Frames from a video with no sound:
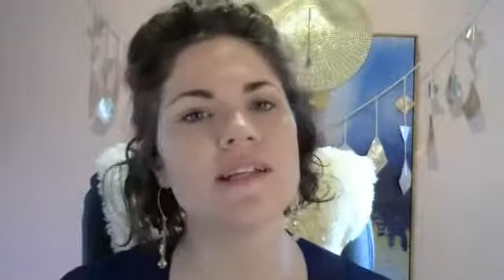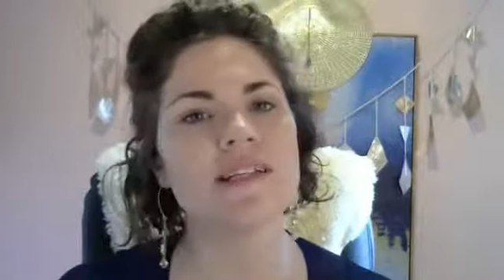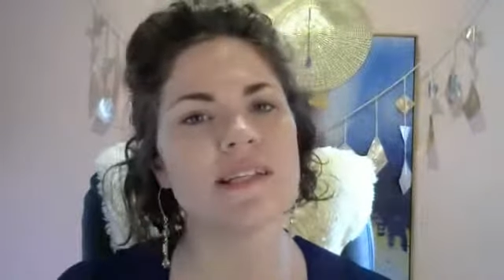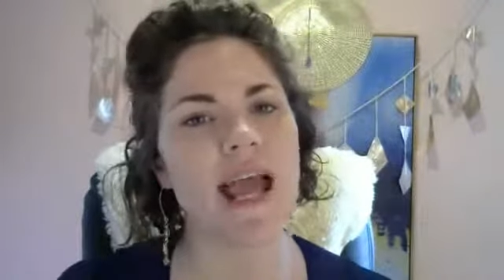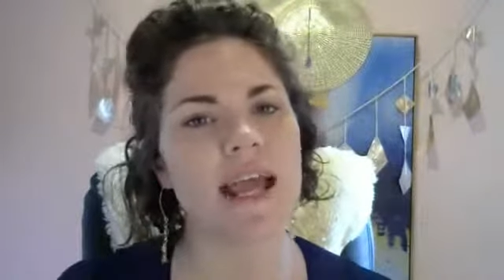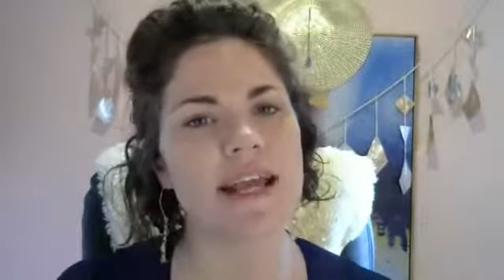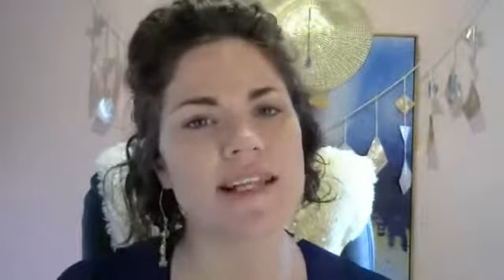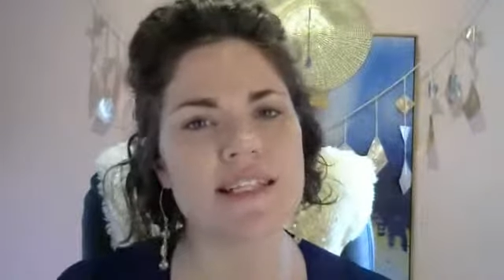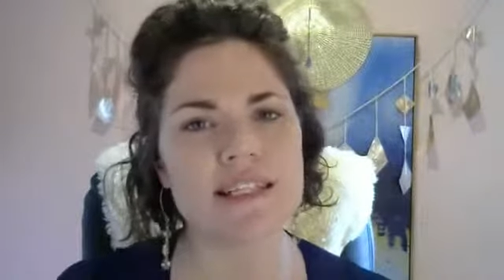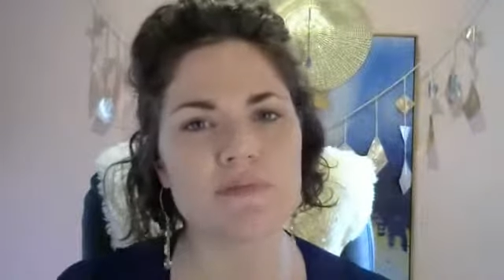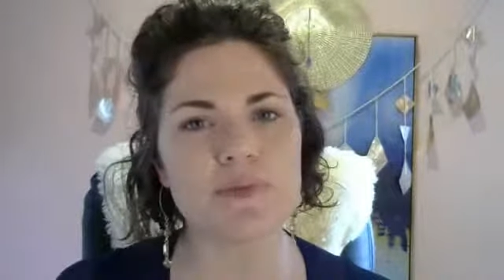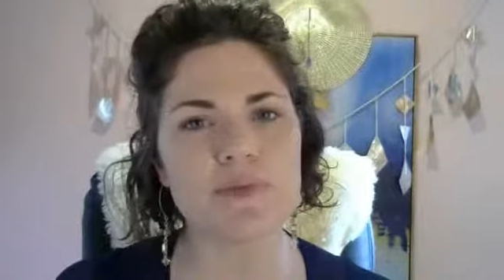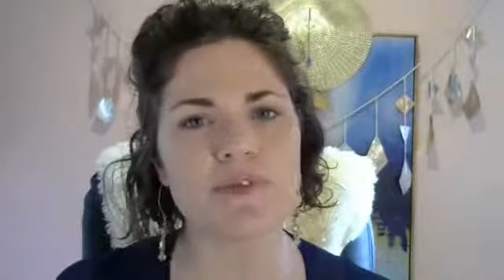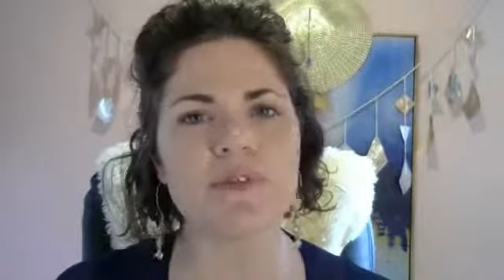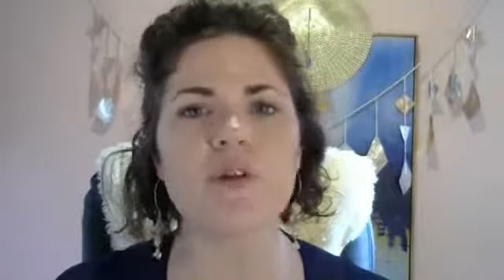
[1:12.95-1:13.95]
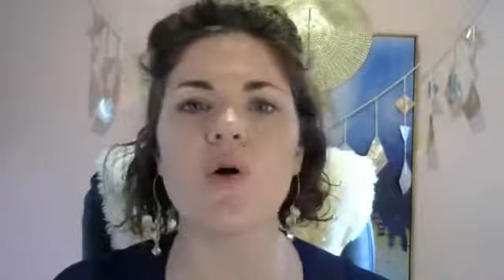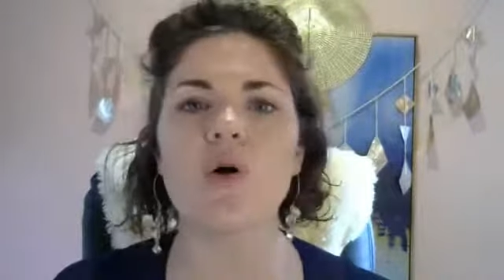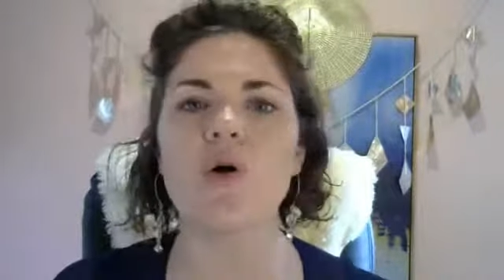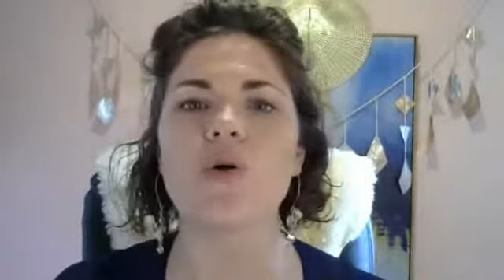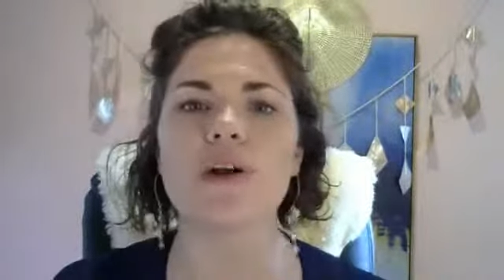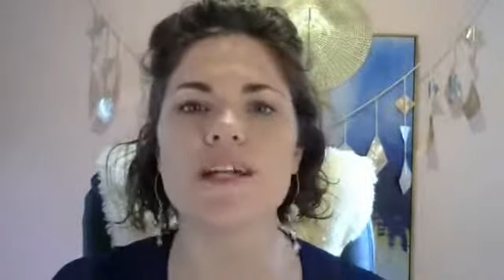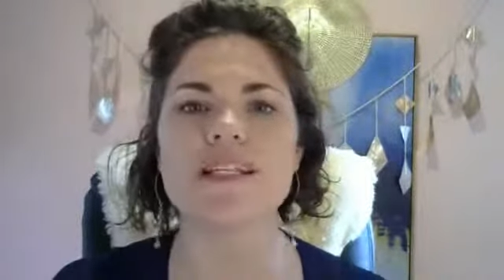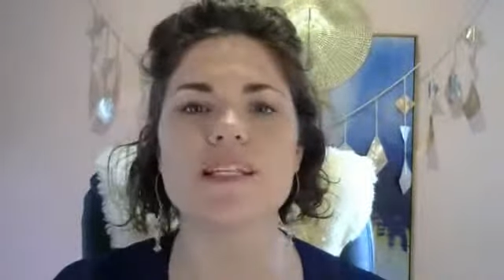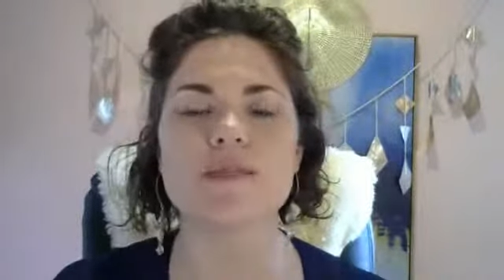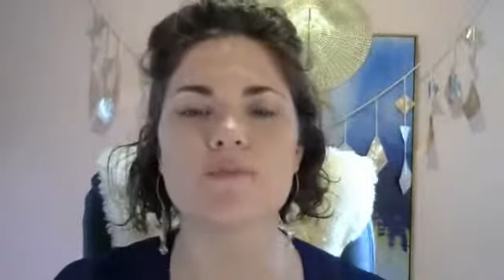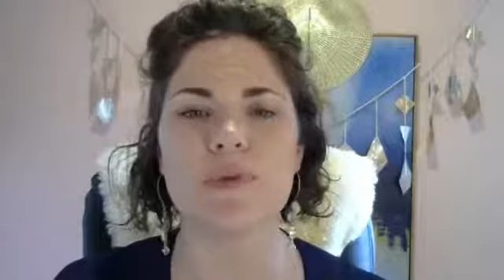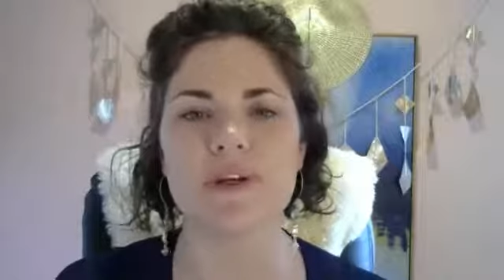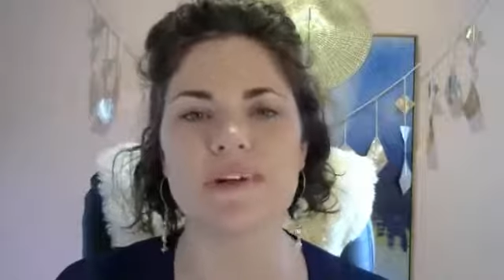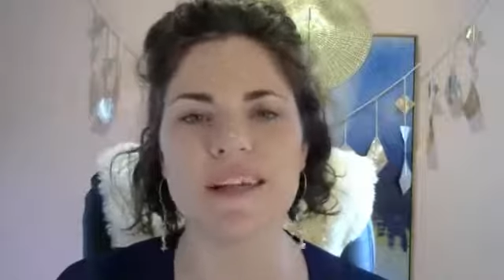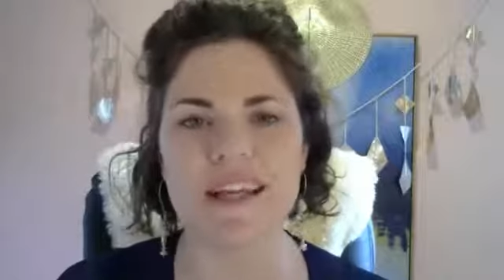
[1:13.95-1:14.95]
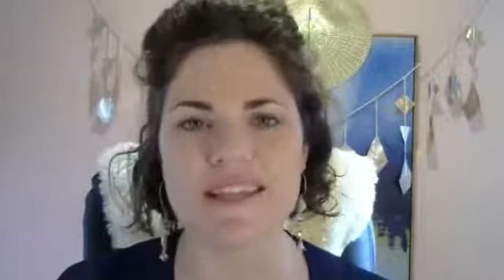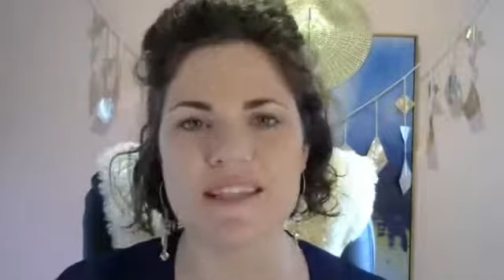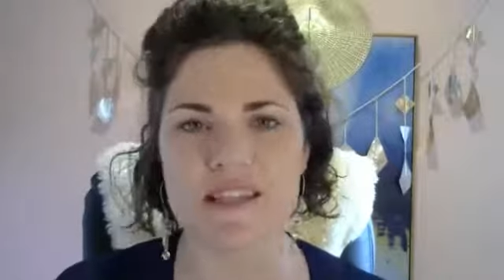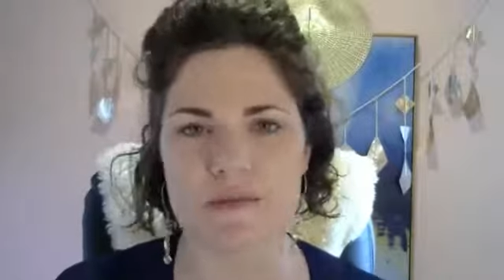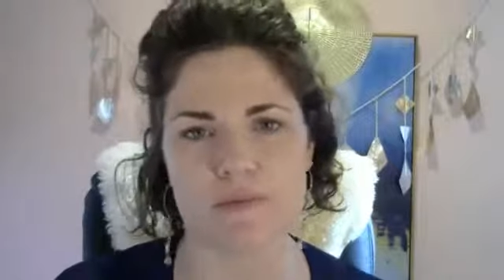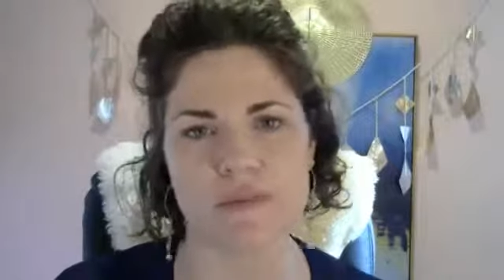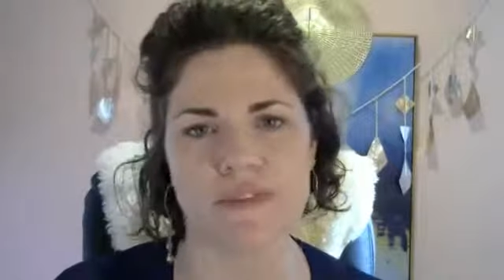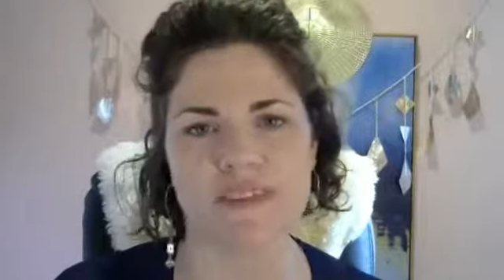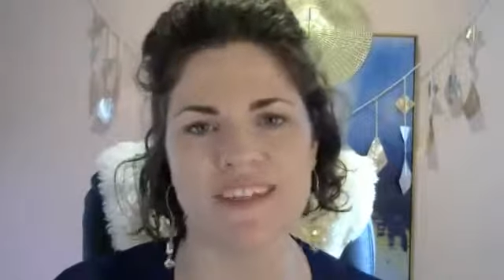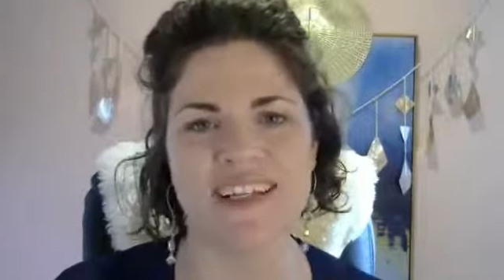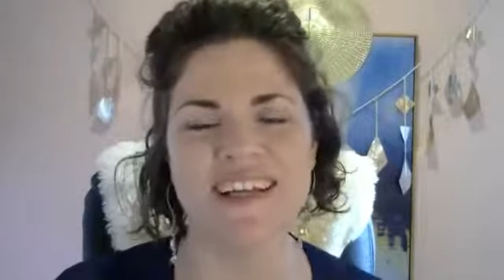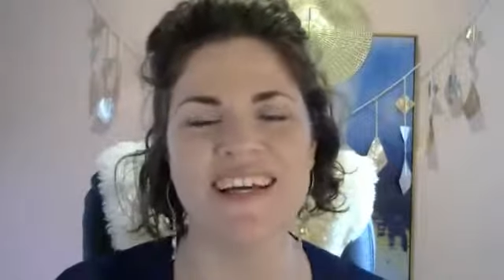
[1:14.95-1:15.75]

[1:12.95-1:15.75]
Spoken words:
tasteable, or experienceable.